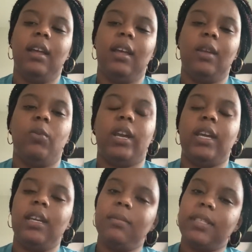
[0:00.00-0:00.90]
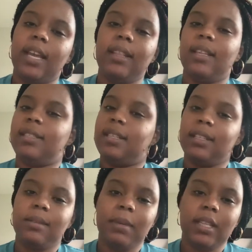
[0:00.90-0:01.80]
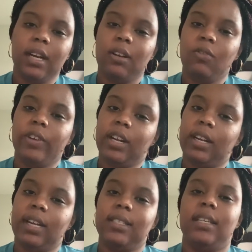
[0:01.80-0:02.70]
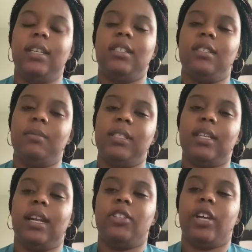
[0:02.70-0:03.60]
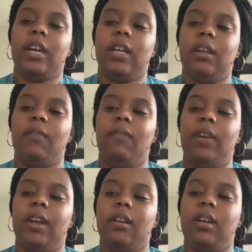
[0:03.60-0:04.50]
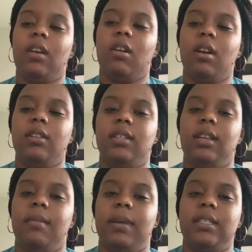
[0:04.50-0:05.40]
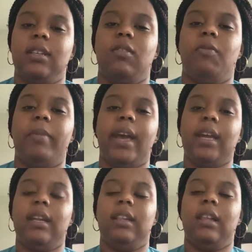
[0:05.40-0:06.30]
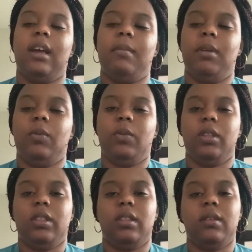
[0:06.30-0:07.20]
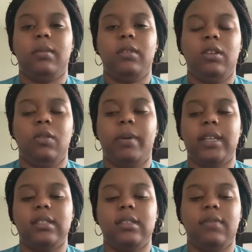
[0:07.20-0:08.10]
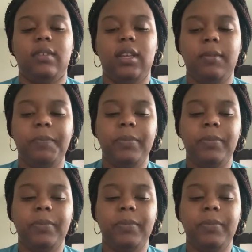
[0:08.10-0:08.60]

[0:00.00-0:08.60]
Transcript: And when I am sad, that doesn't mean that I don't recognize it. It just means that I try very hard to get myself back in alignment with, positivity.